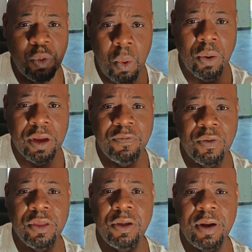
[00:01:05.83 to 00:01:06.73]
working
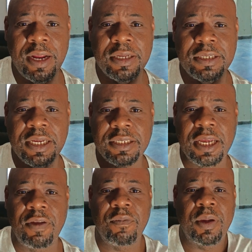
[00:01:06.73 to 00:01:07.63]
for the United States
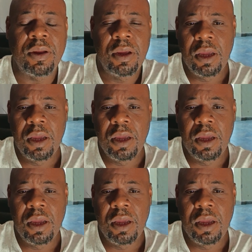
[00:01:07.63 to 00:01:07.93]
government.